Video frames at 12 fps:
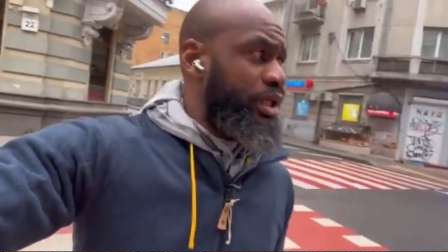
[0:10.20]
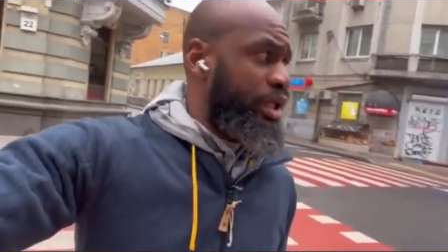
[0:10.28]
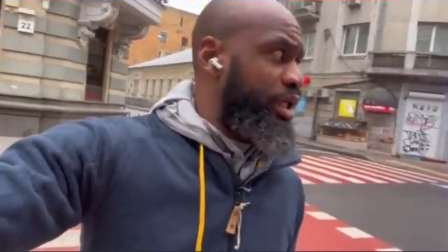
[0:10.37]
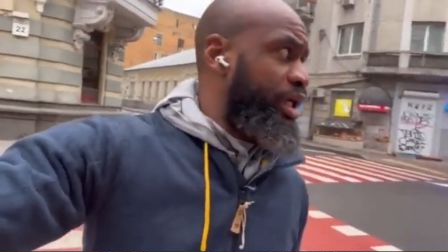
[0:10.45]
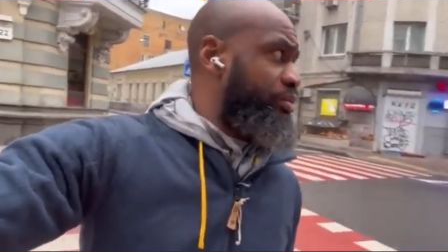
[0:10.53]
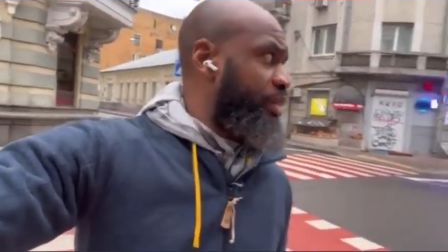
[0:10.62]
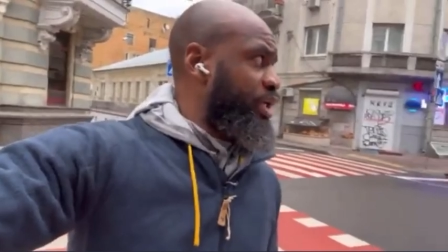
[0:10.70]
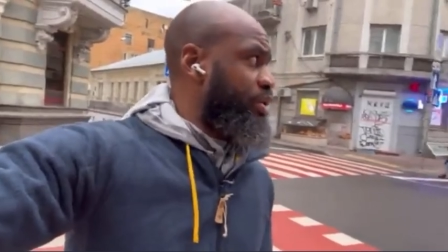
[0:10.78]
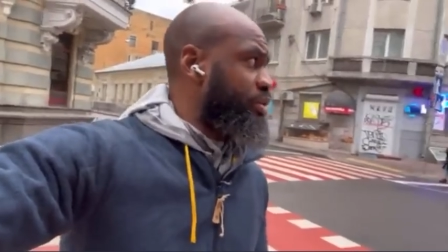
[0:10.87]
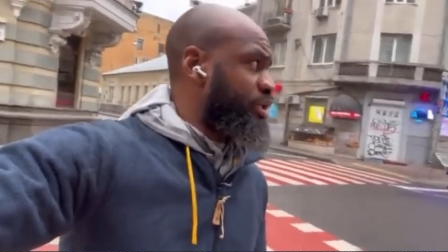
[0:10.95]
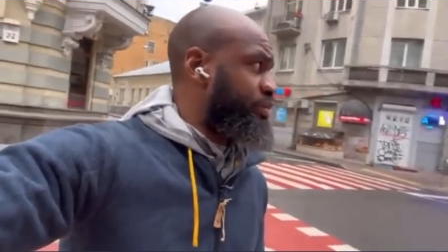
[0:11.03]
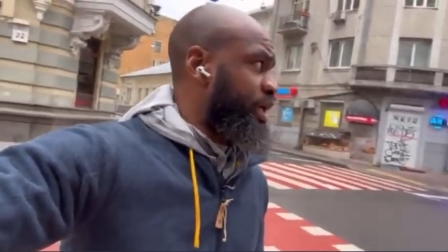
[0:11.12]
in, in, many
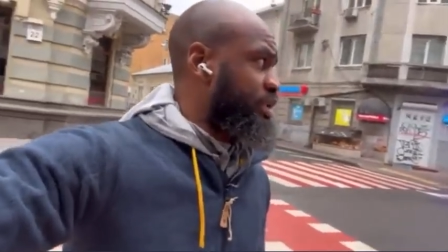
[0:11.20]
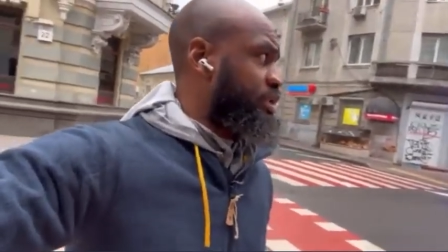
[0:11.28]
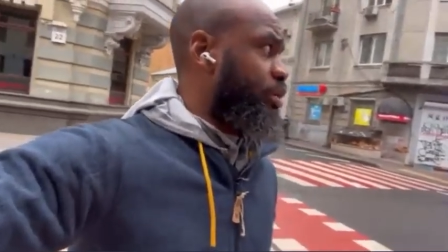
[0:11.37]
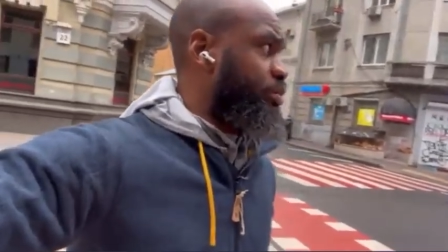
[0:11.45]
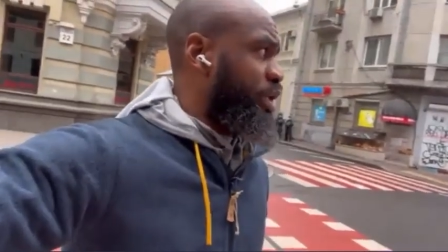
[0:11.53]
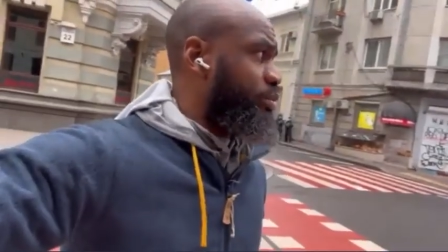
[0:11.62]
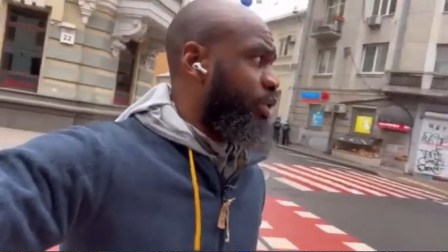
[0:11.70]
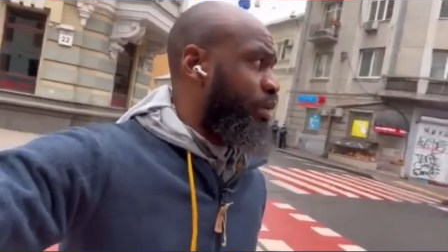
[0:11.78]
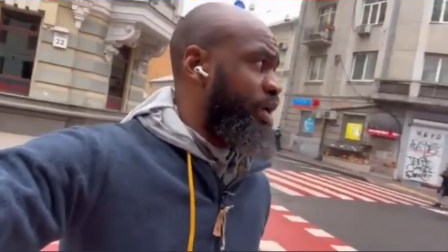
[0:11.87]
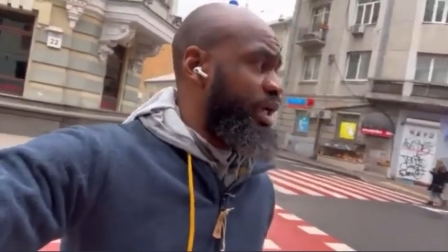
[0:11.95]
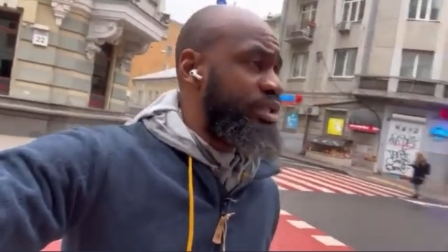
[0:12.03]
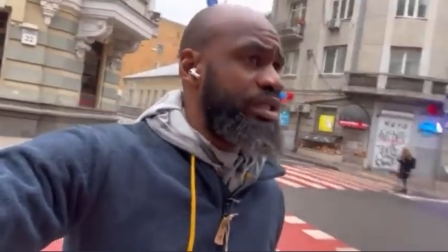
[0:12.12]
respects. So people are
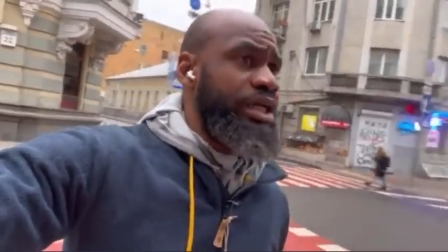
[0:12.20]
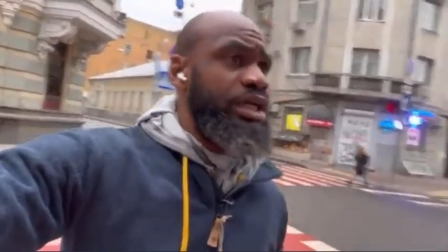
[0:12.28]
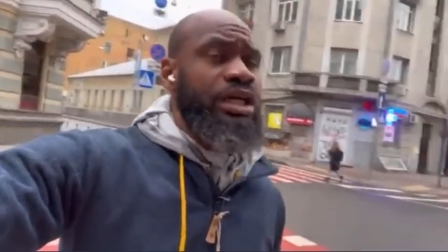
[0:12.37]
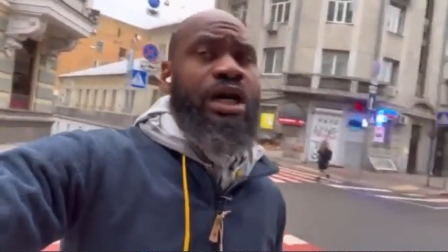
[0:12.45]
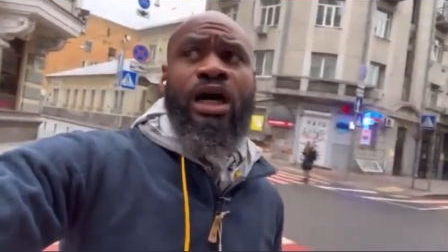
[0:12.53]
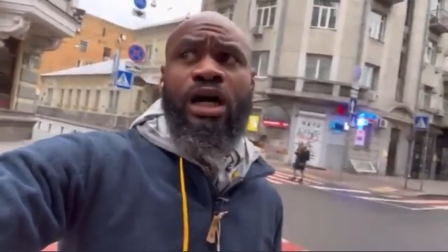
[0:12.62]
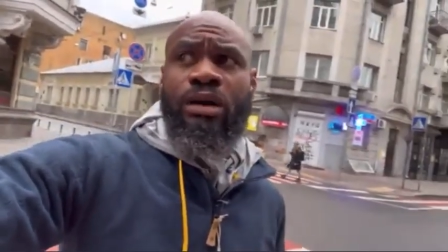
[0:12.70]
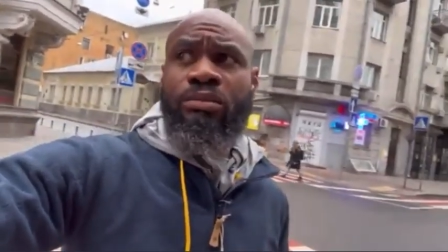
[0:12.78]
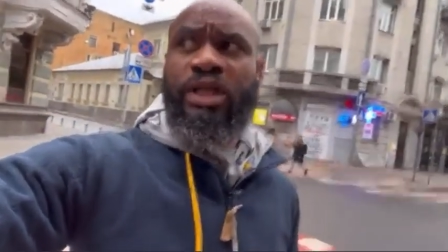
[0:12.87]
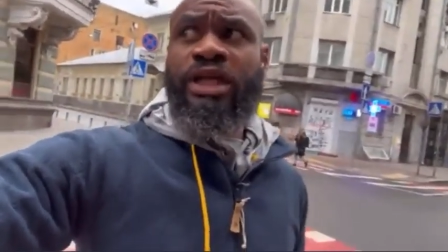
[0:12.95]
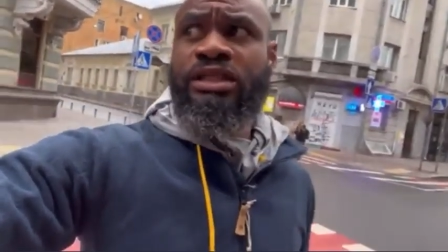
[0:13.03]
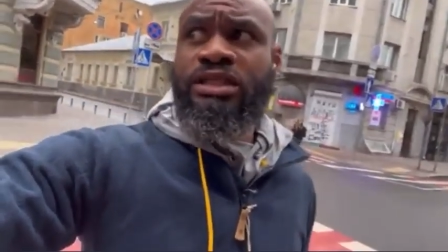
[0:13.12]
maintaining calm,
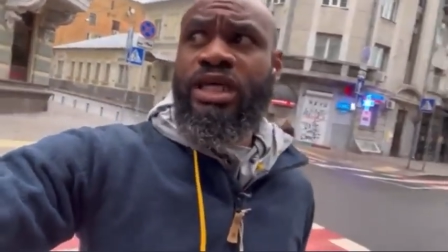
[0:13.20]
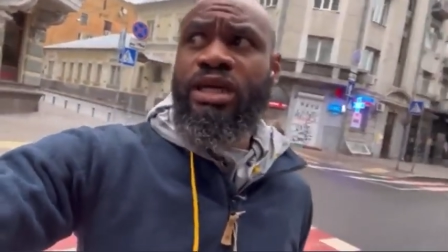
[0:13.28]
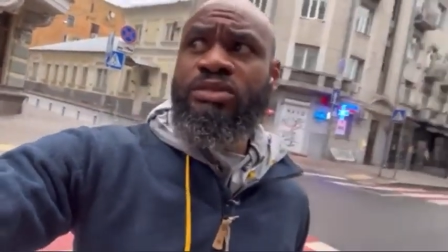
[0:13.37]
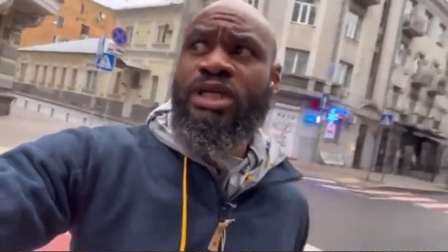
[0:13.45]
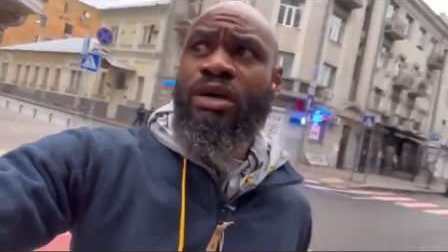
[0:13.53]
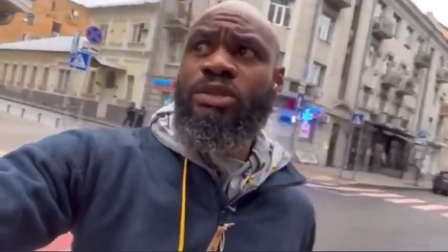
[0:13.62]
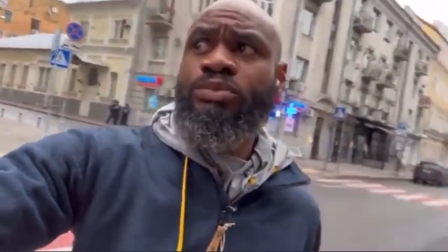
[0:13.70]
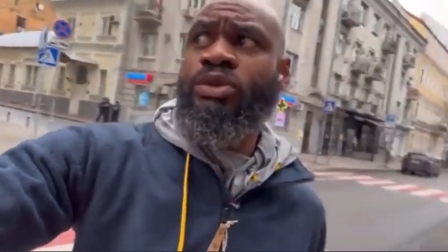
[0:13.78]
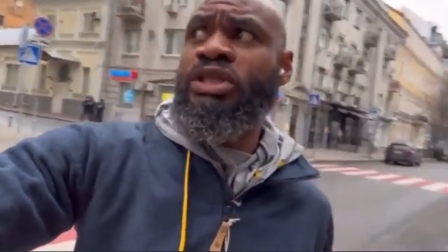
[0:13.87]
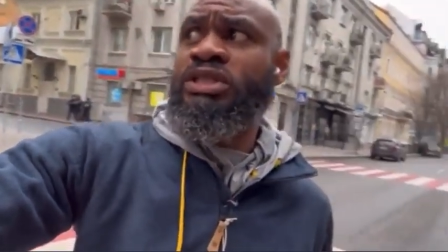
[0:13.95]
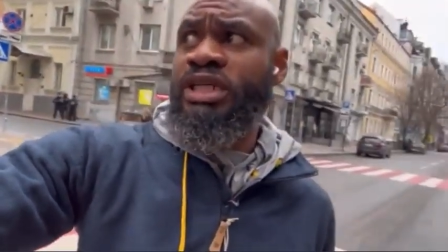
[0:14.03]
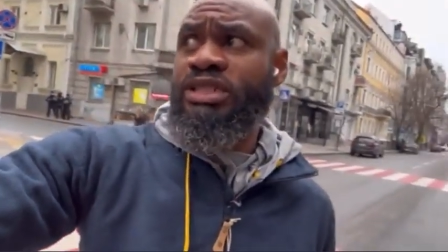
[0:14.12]
but at the same time, it's
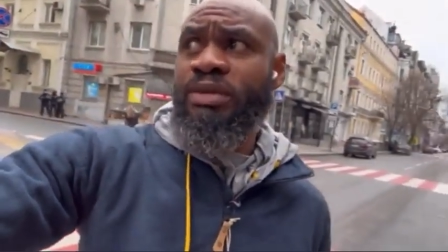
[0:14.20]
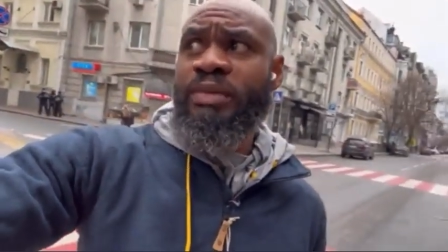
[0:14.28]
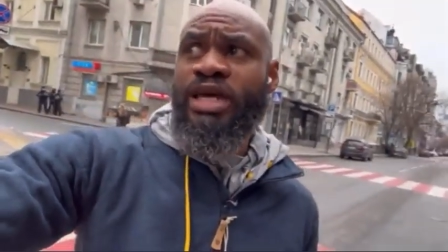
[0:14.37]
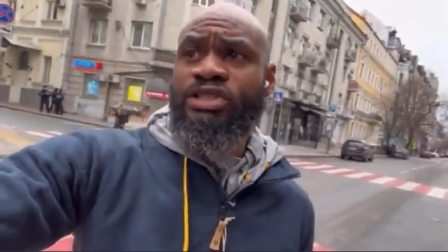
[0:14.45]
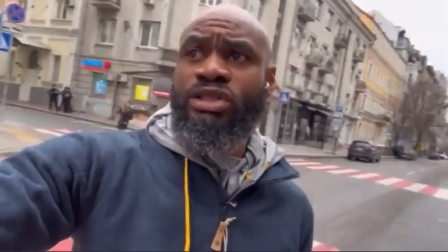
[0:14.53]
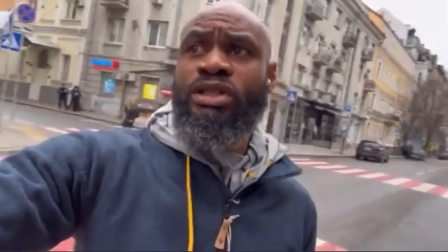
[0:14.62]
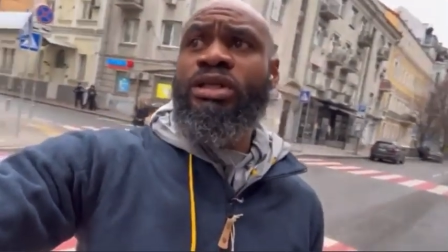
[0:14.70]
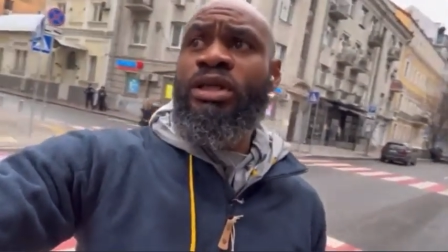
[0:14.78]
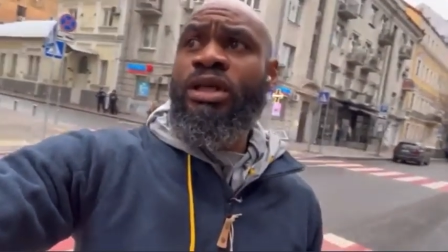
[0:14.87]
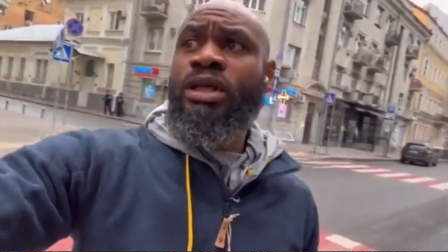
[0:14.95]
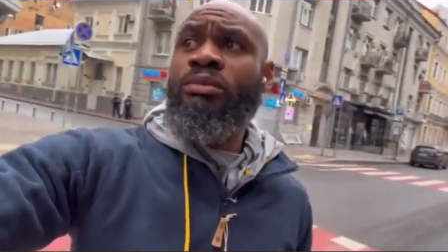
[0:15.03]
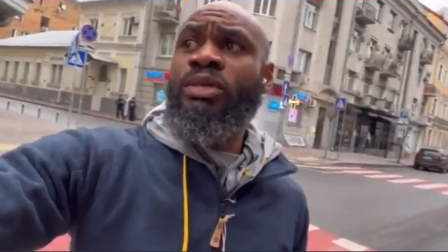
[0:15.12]
pretty tense. I'm actually
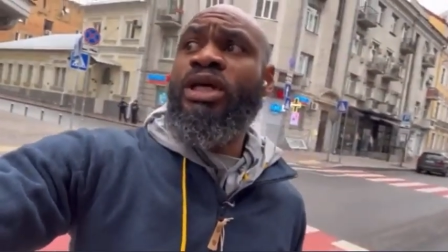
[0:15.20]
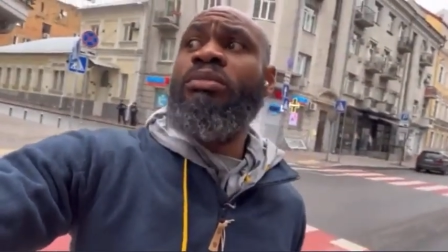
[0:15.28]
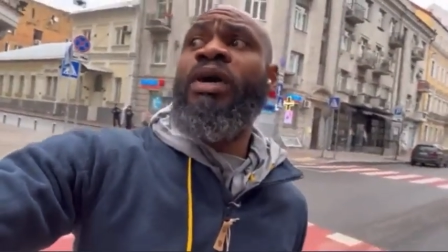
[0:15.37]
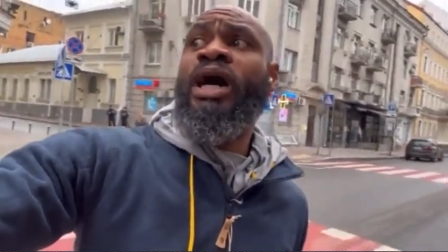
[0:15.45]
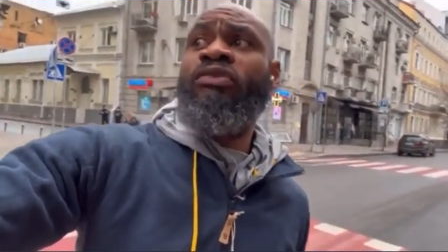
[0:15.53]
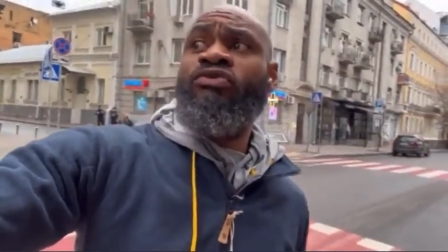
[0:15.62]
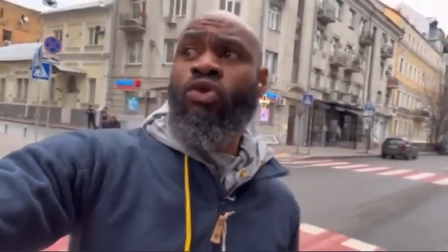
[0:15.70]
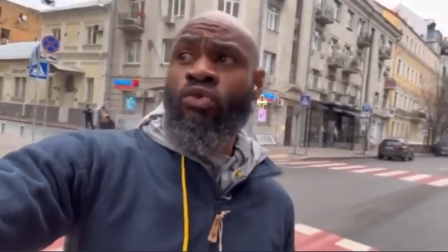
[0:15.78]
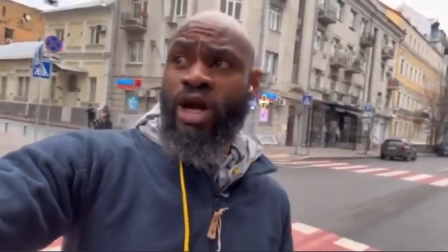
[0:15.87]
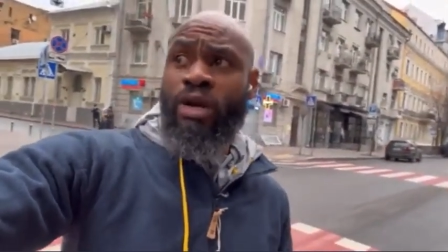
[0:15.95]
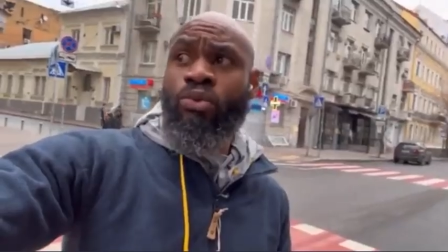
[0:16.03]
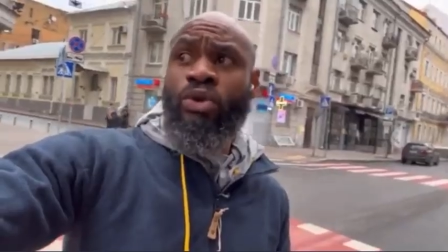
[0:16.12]
being mindful
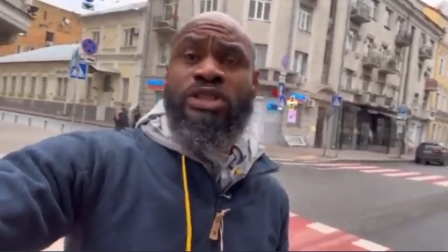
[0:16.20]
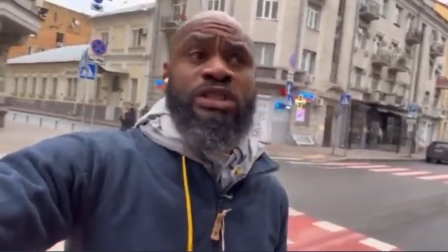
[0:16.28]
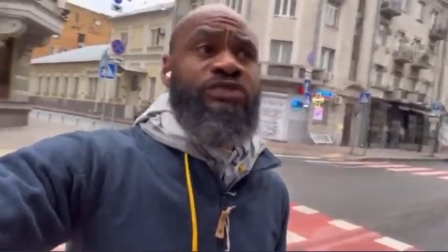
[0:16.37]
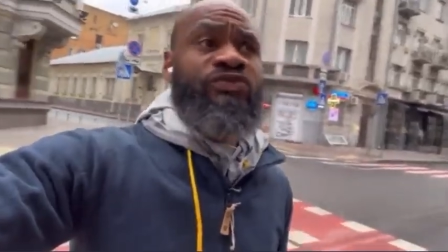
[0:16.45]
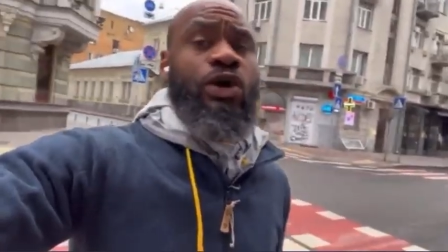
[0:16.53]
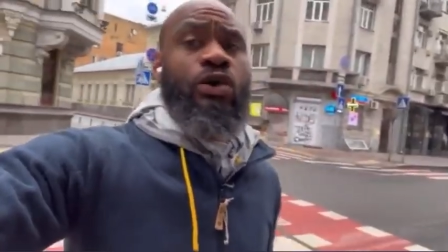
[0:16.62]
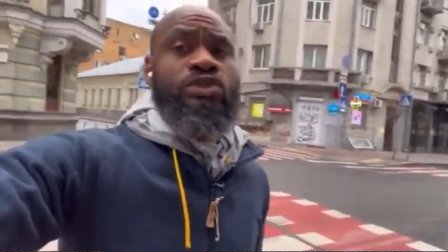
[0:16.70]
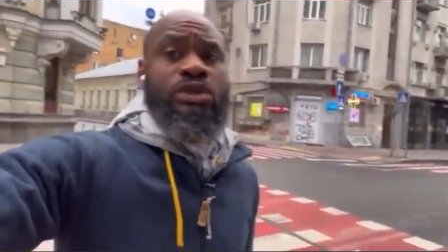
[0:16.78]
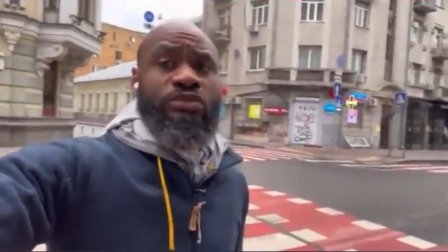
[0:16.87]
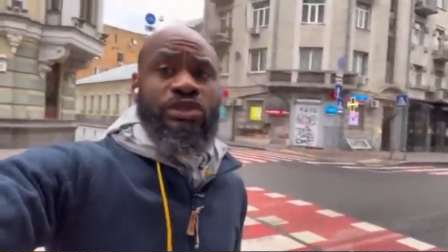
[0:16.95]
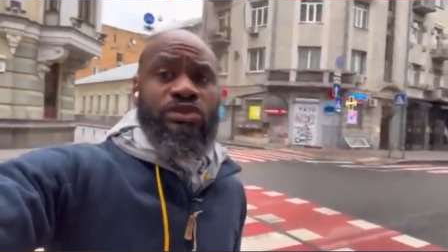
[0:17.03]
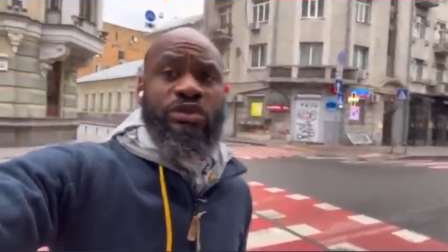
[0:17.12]
where I point this phone, so I'm just